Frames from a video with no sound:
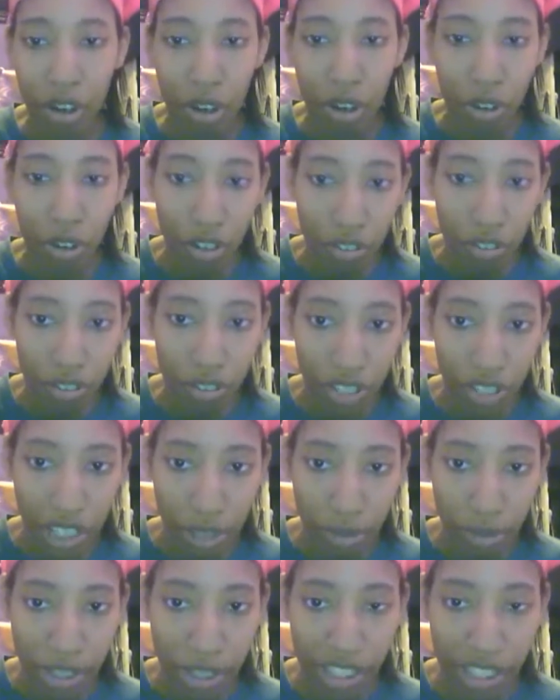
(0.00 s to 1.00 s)

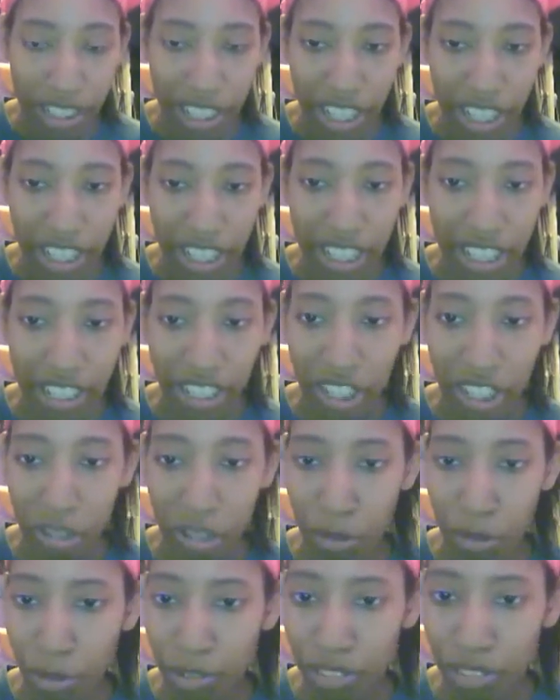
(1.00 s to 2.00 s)
hopefully one day Ducky
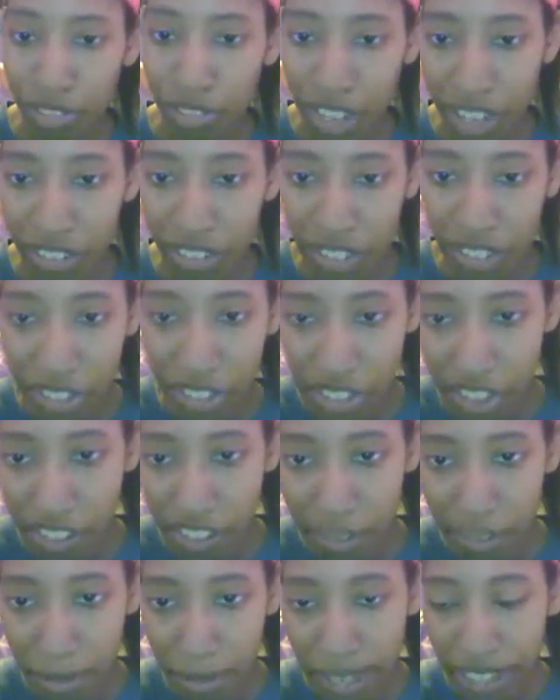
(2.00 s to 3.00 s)
will revive
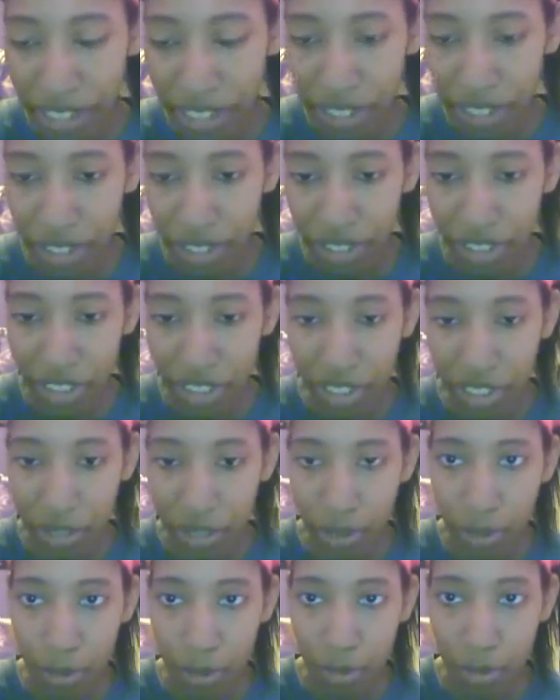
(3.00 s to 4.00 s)
herself back
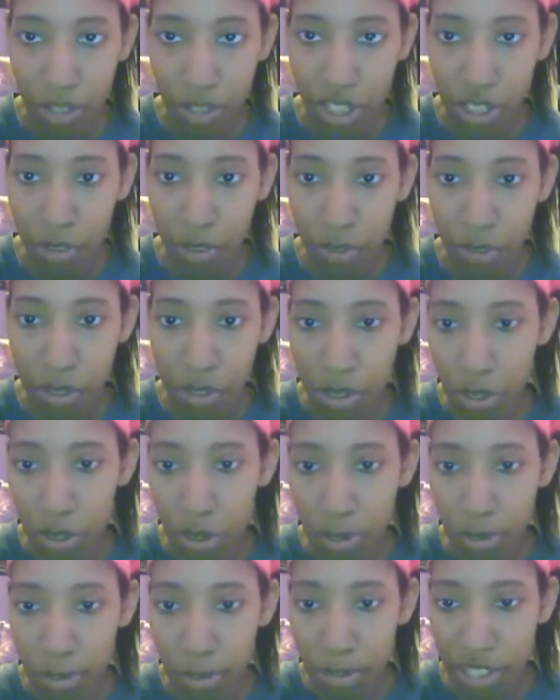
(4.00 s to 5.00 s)
onto the
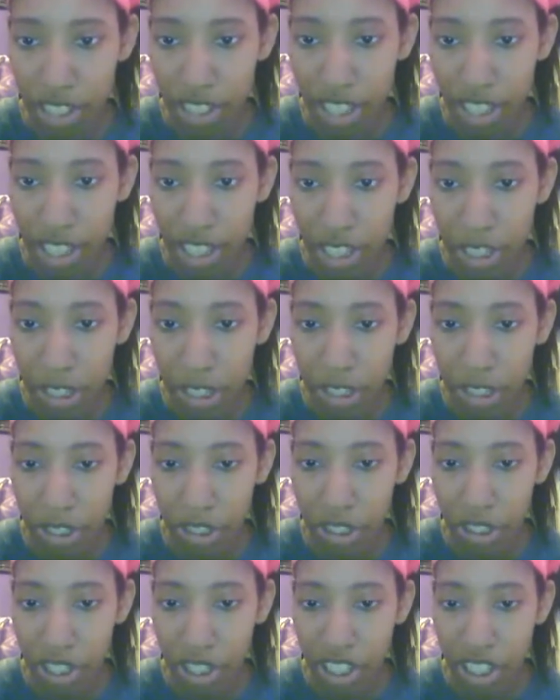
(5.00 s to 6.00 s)
YouTubes.
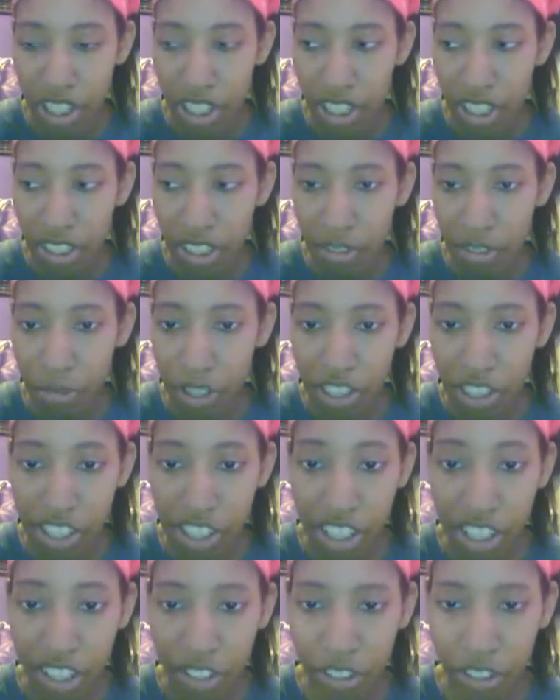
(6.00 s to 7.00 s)
She
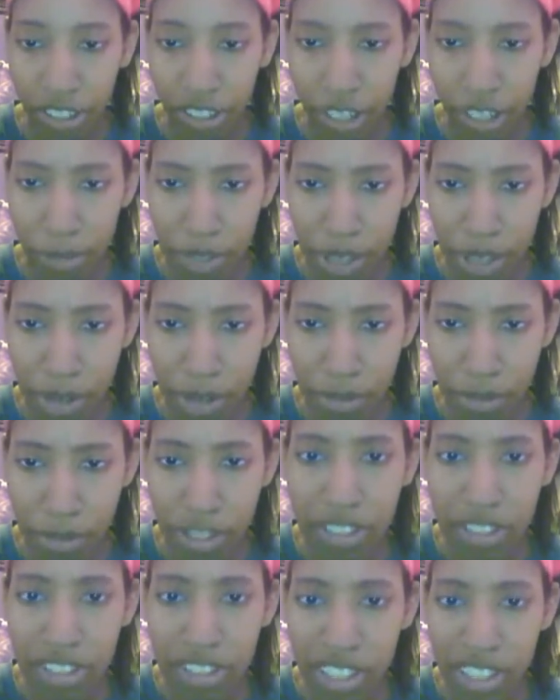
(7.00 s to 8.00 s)
recently got her laptop,
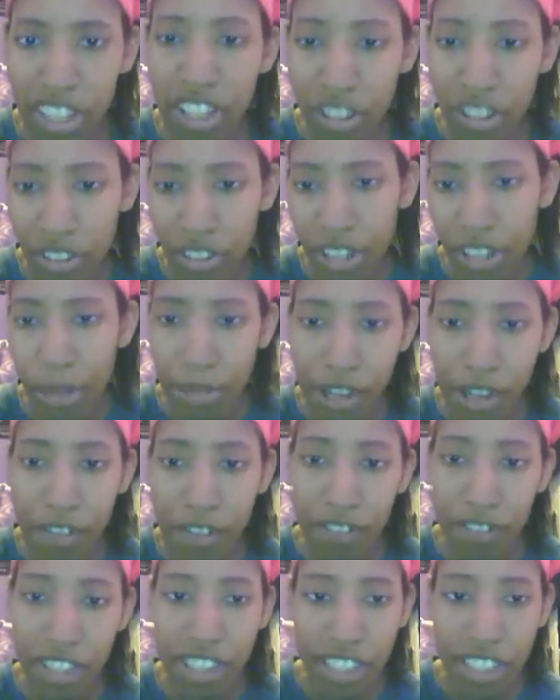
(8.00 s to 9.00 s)
is getting her
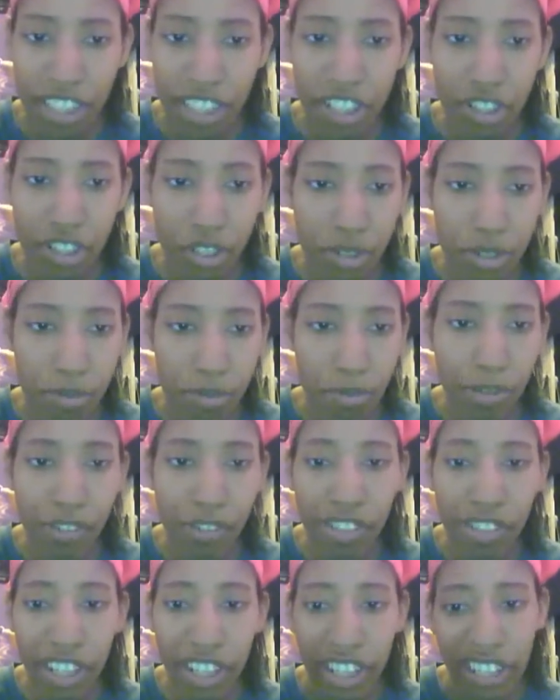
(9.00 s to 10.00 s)
laptop fixed. I think she's
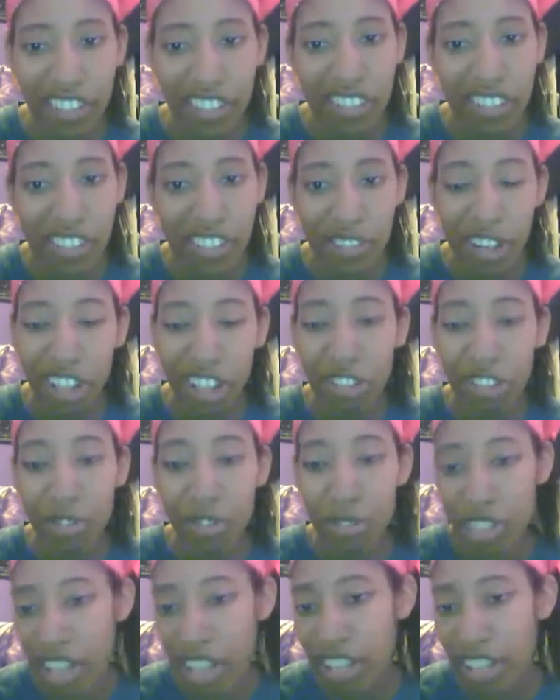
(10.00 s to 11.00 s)
moving again to
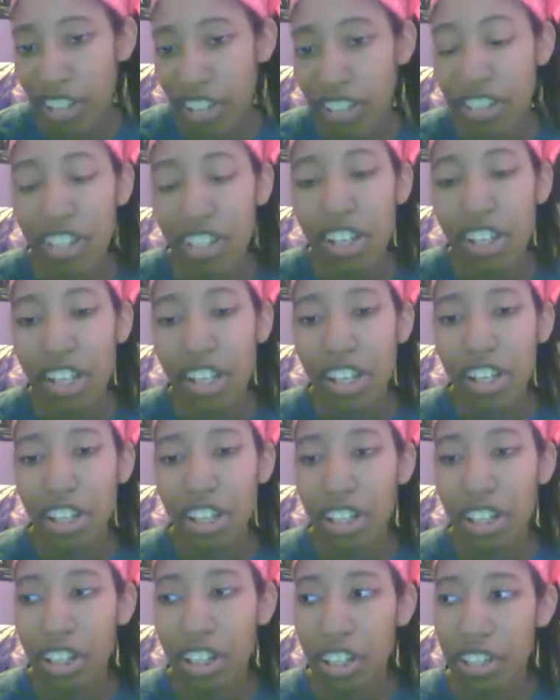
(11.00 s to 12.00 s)
actual Dallas
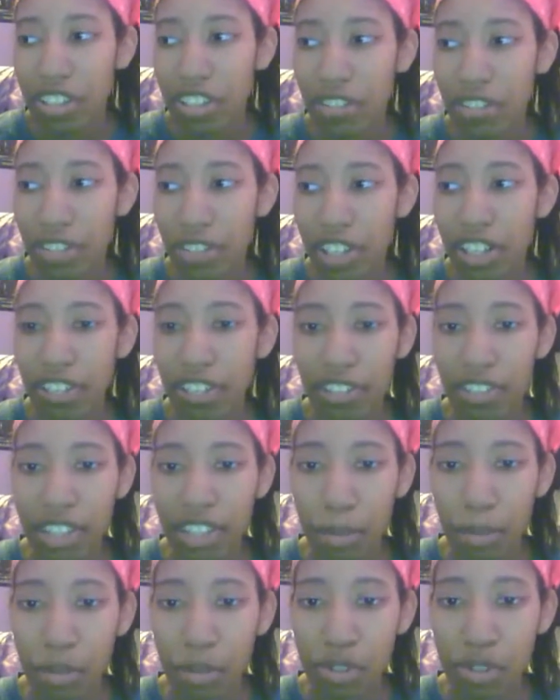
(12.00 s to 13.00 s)
because of
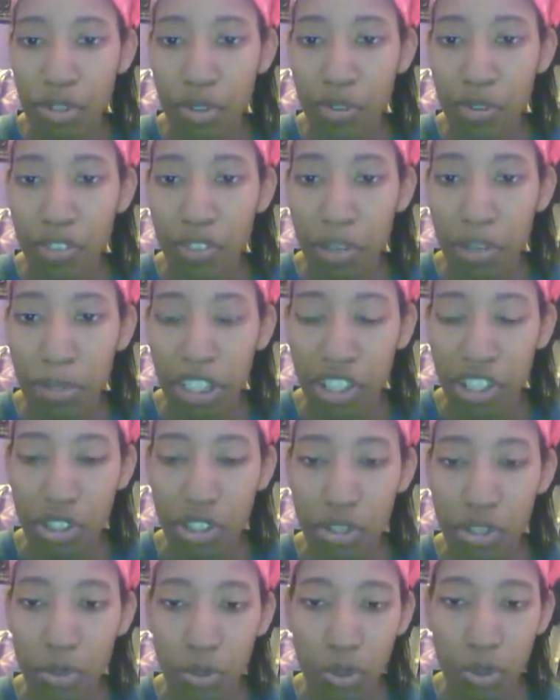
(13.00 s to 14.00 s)
personal family
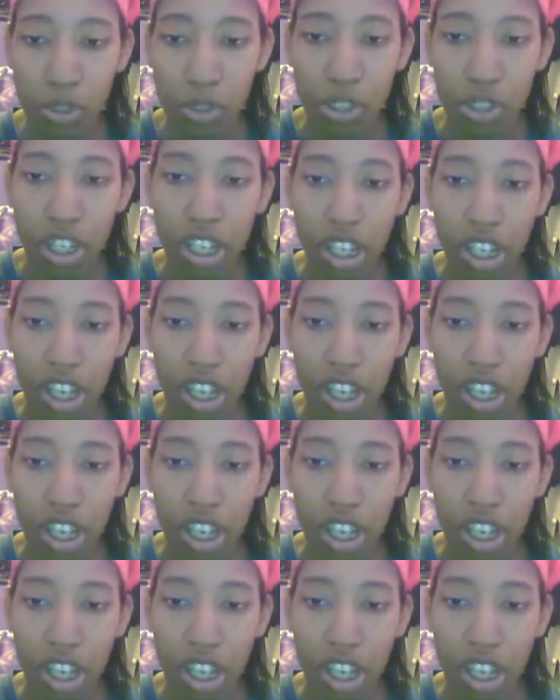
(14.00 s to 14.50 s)
issues.